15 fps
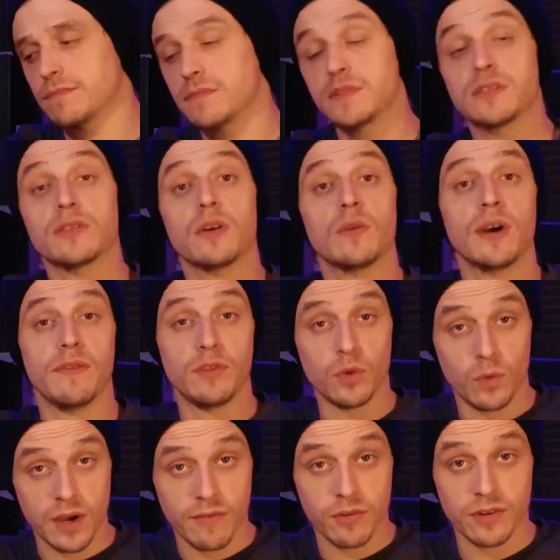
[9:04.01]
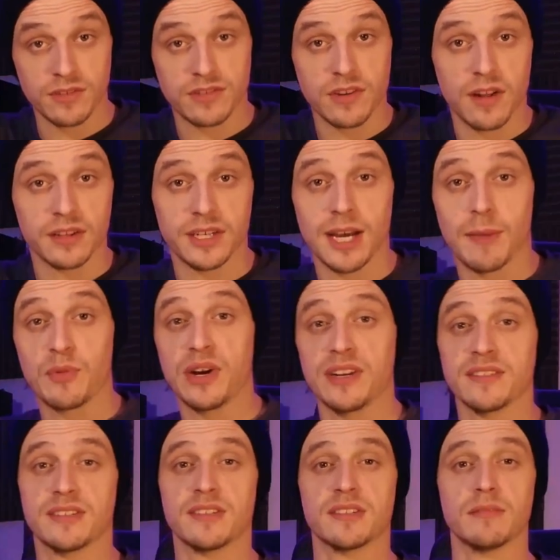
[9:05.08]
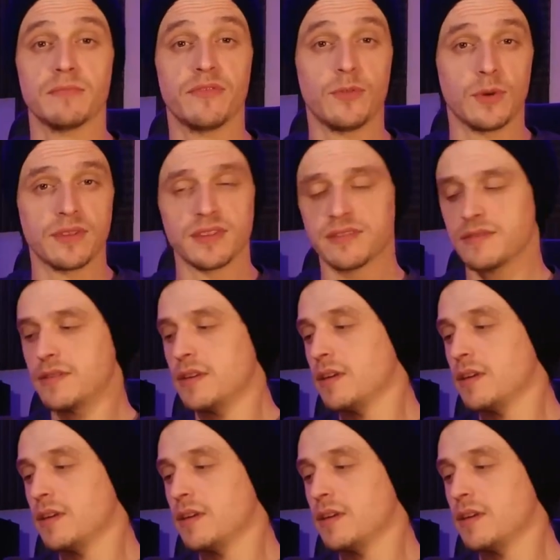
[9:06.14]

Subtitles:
So have you ever installed an operating system before this?